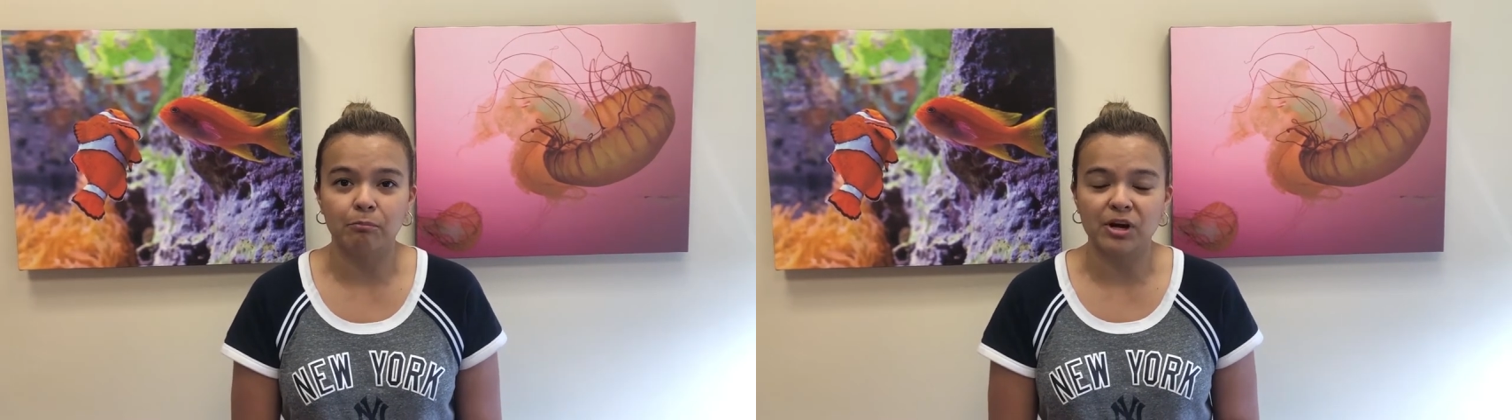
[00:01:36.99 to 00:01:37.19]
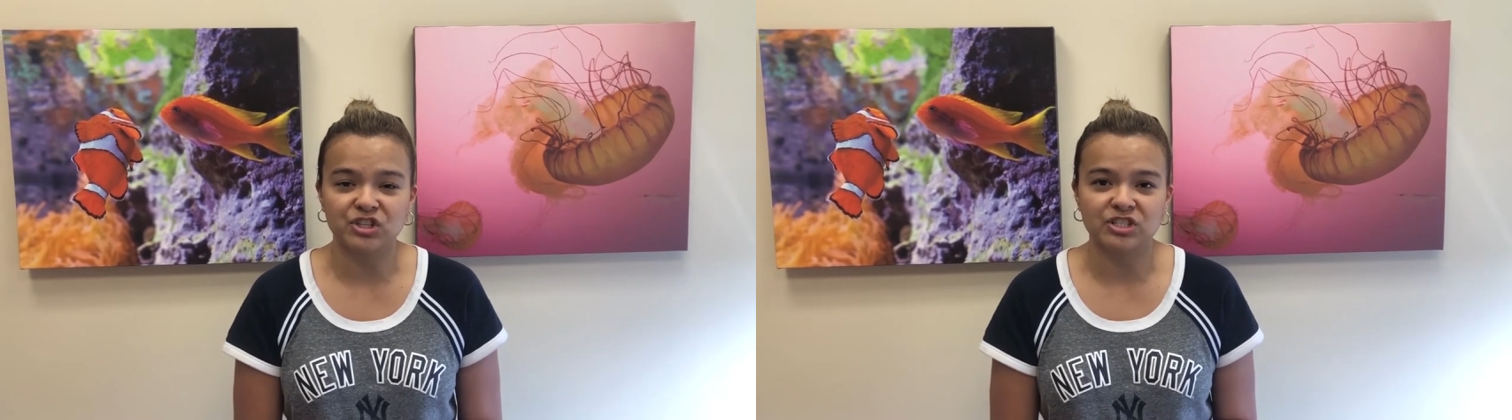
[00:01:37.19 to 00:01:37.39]

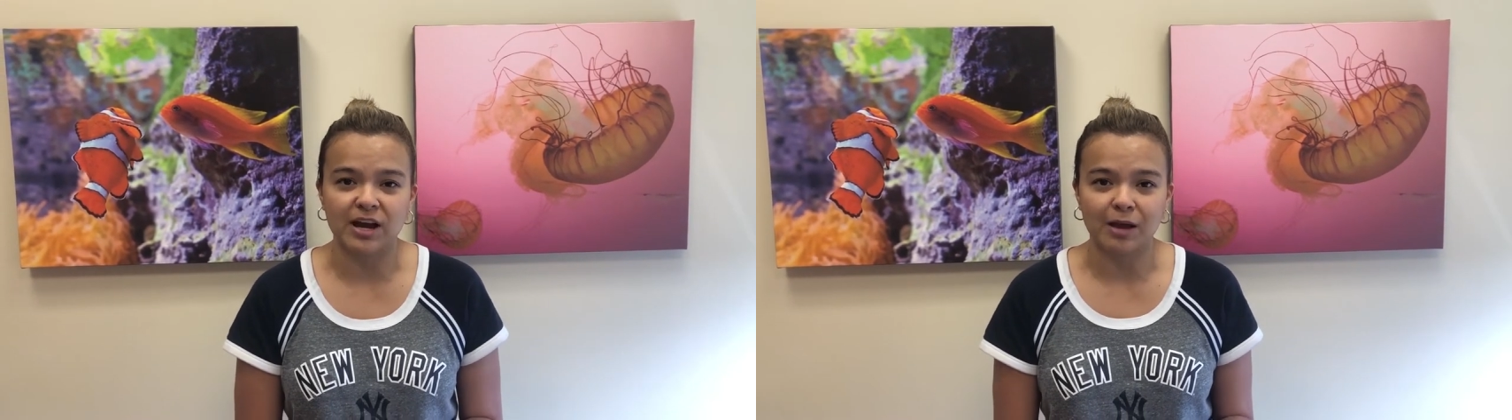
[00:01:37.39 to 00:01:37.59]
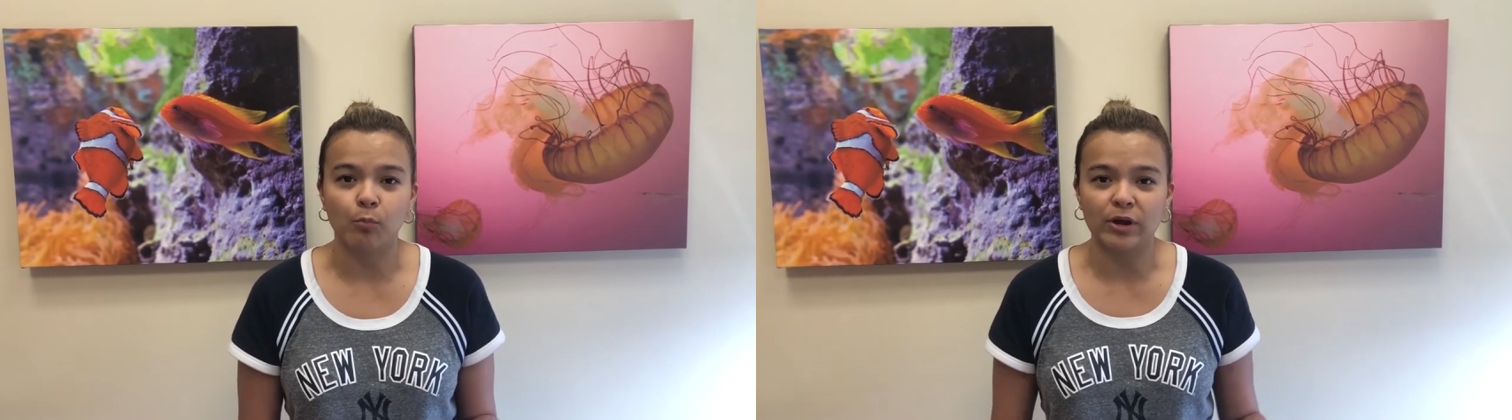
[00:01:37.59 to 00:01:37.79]
much
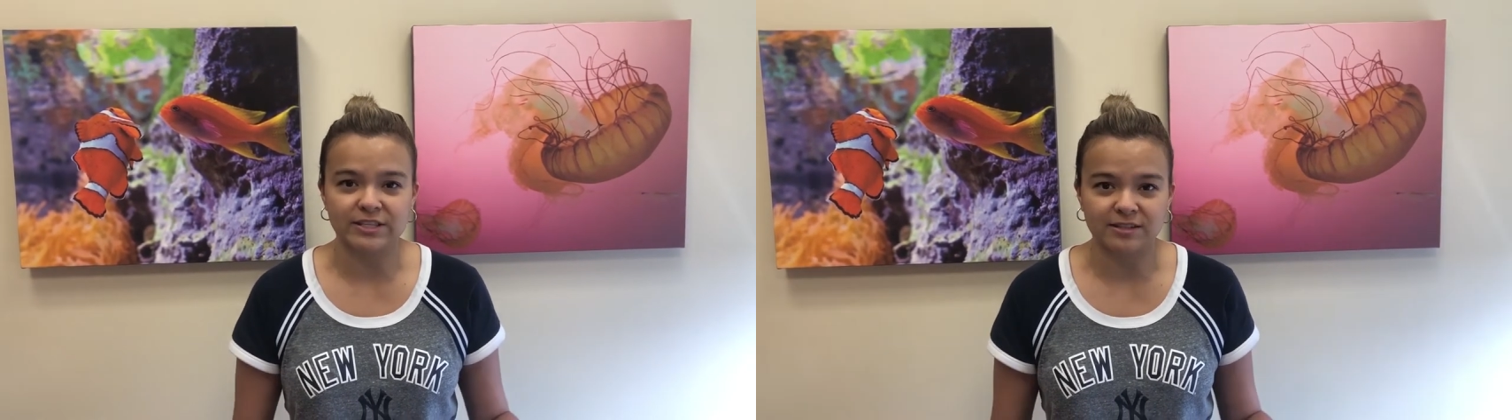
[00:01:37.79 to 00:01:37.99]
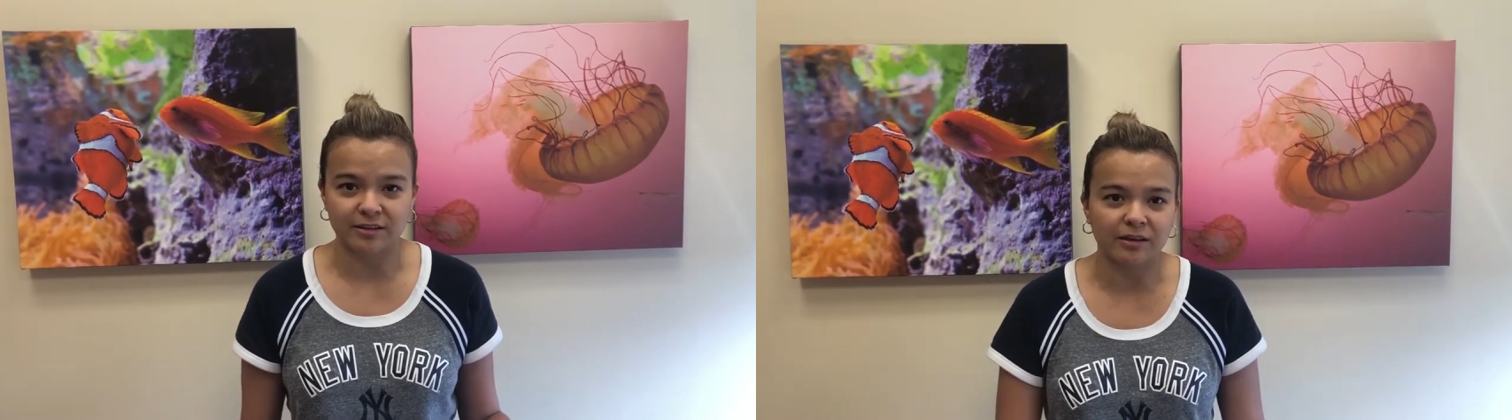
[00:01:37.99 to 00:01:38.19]
time
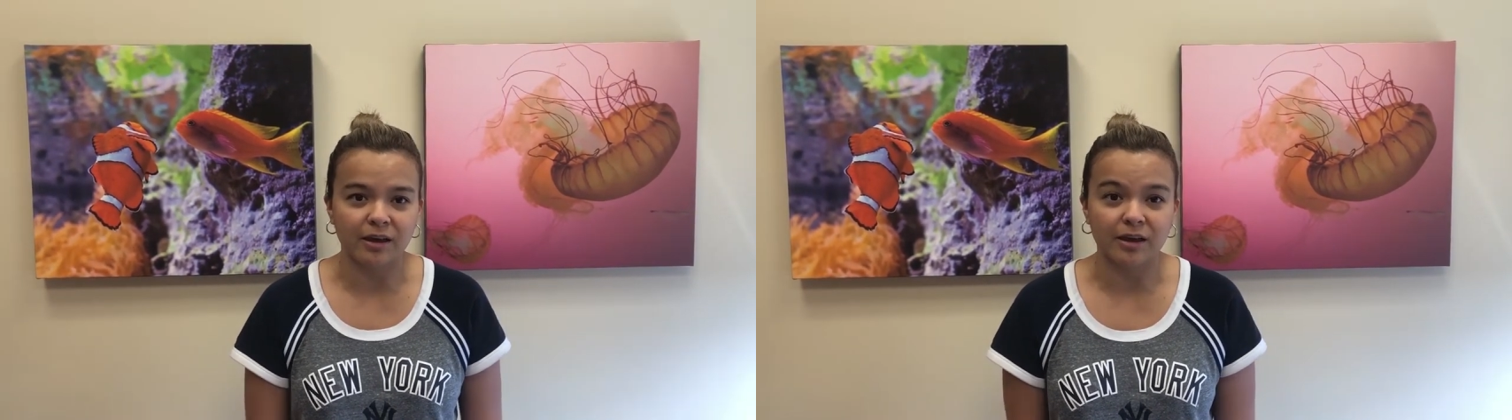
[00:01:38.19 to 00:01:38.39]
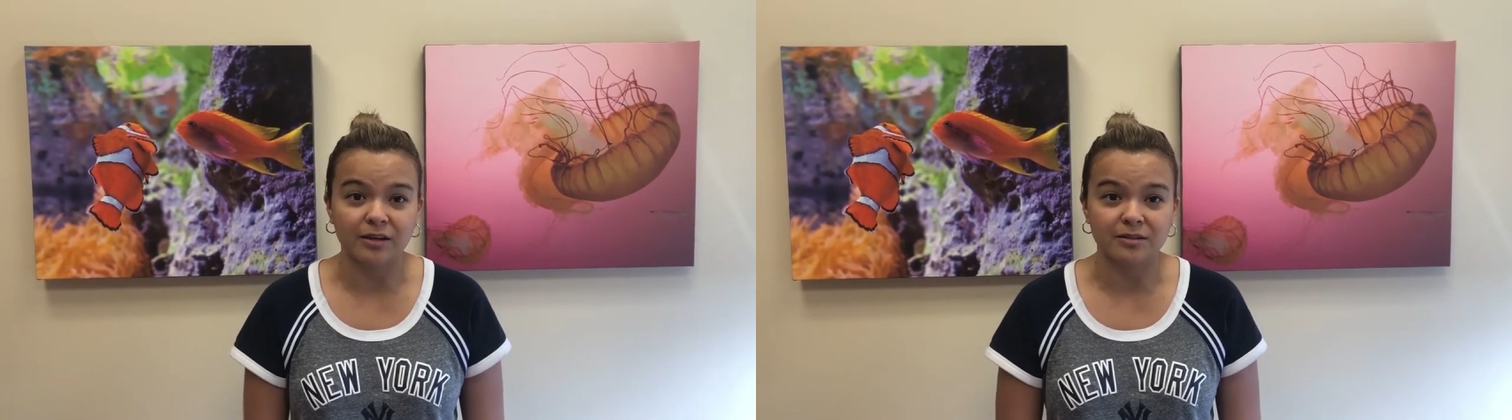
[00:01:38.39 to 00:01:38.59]
wasted
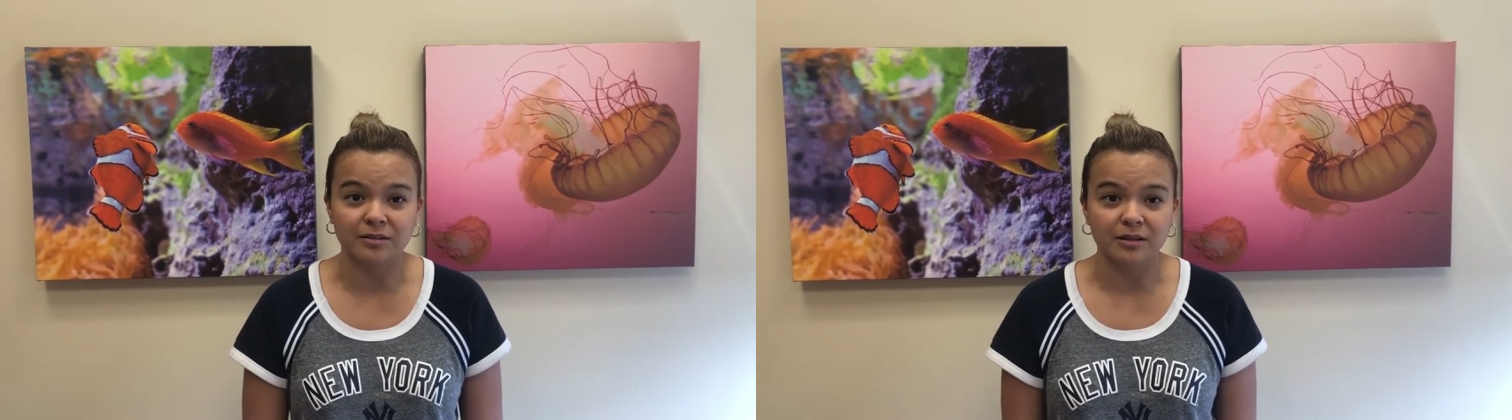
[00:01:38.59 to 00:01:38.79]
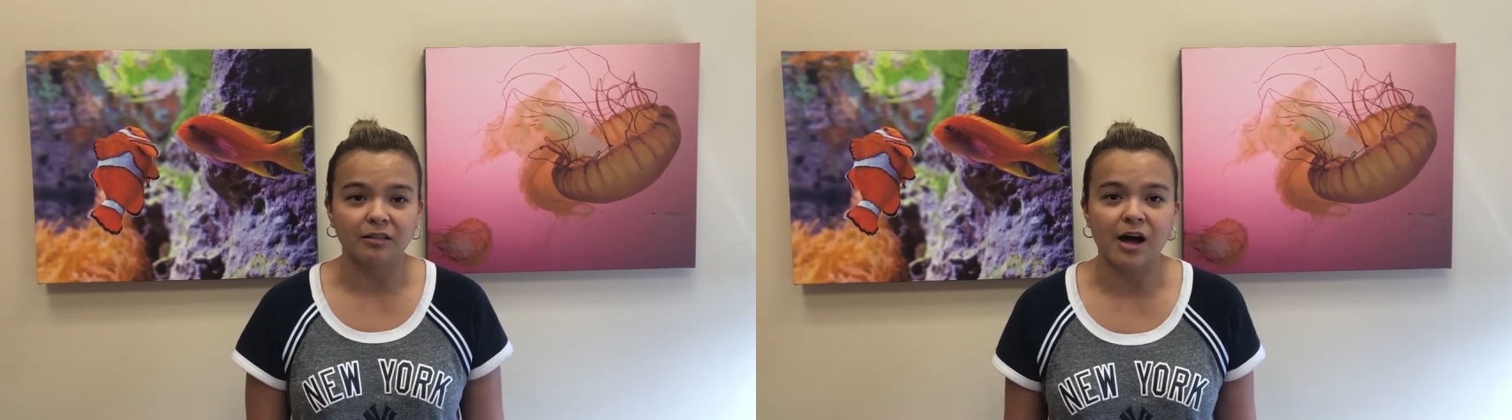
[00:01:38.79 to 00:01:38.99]
and
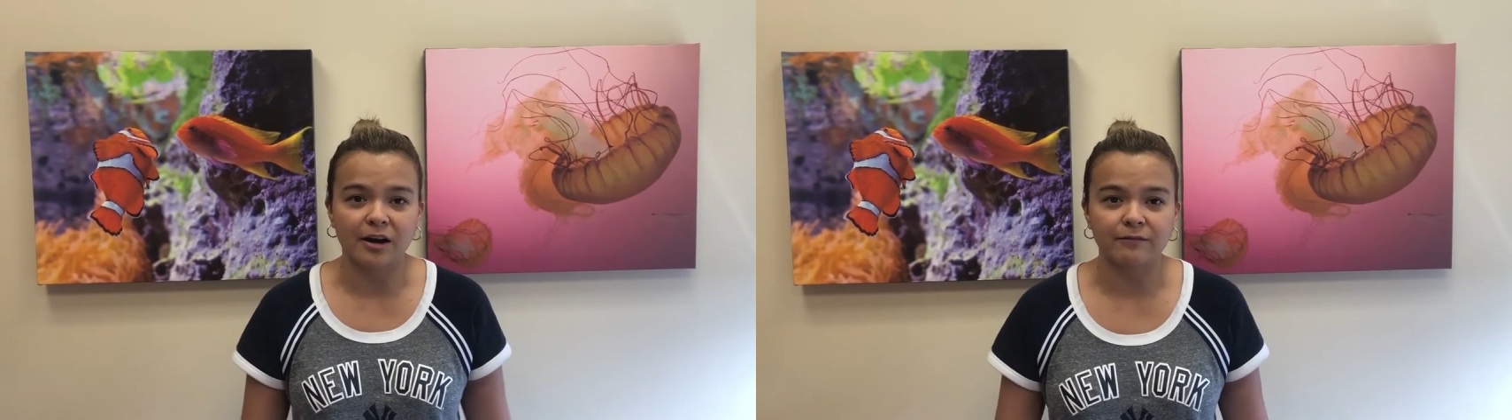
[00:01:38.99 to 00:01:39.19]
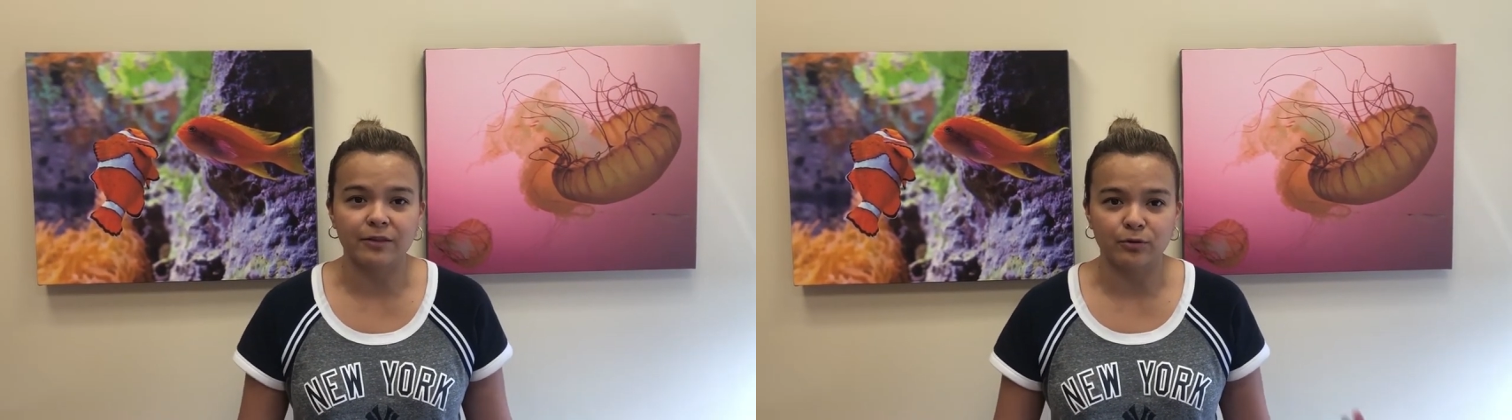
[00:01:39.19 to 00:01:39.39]
a
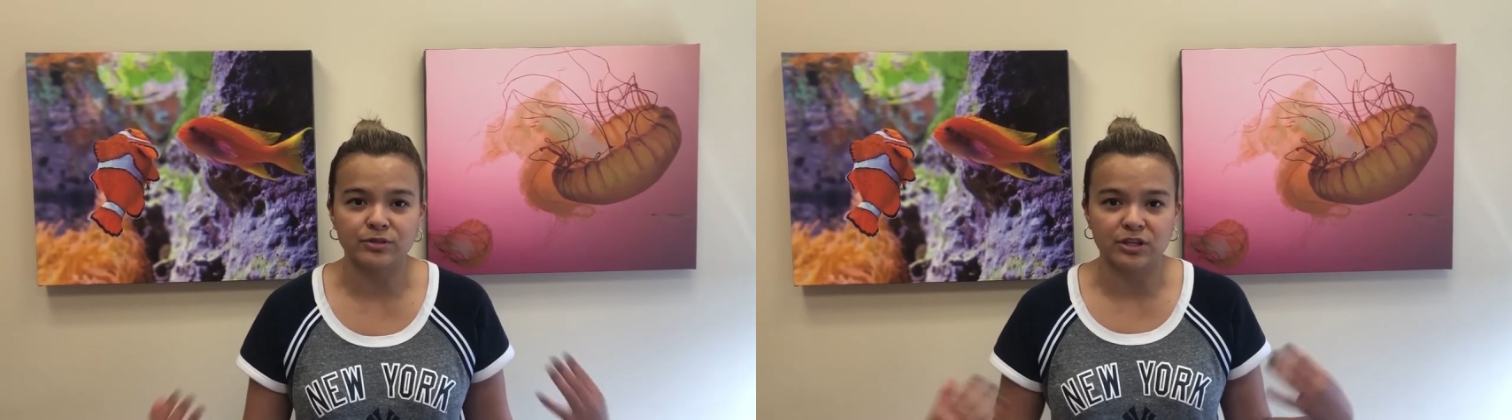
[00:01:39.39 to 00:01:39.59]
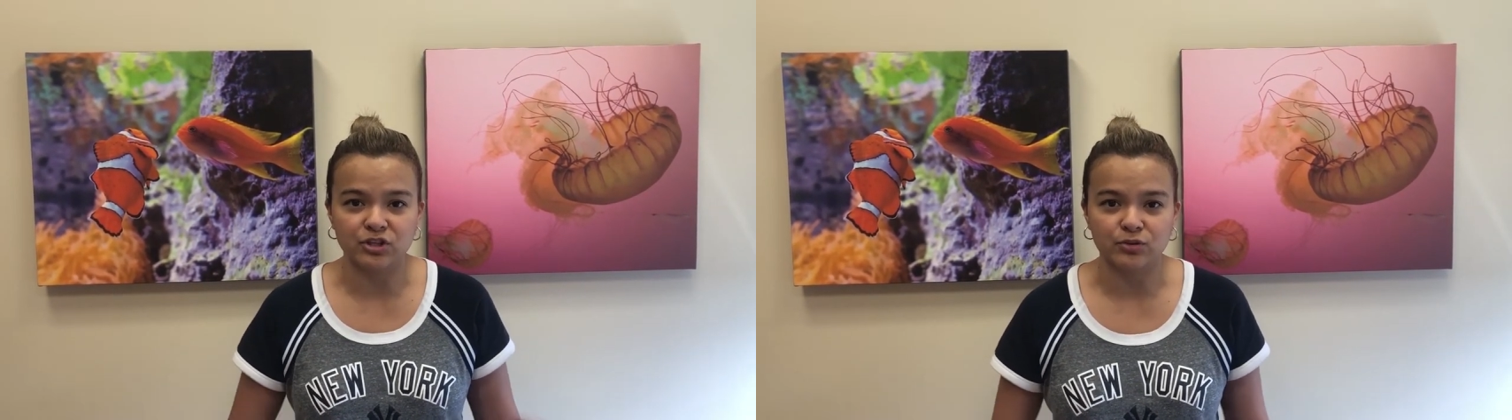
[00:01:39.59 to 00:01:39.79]
lot of
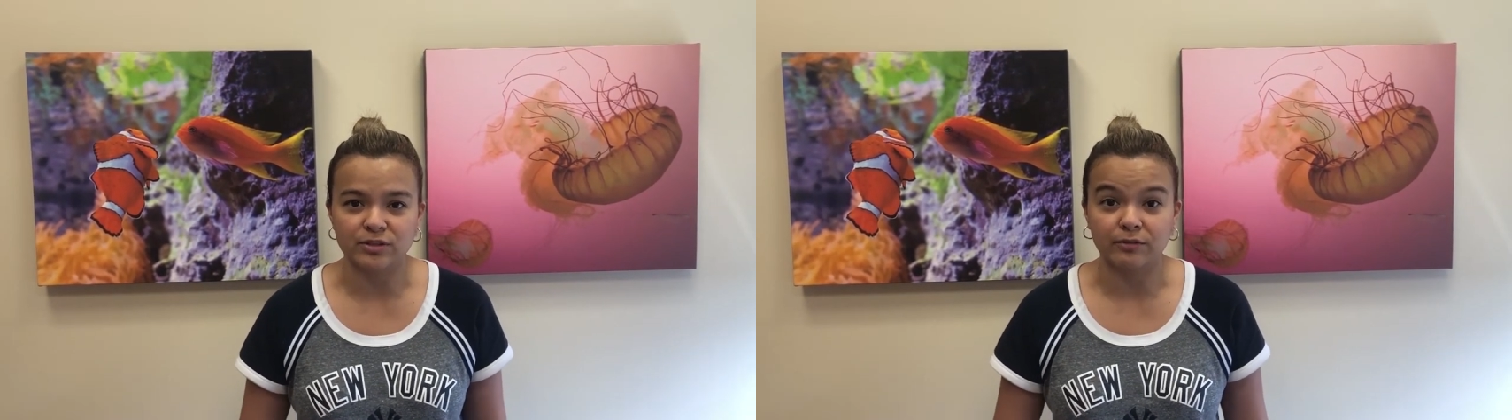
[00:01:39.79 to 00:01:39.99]
those issues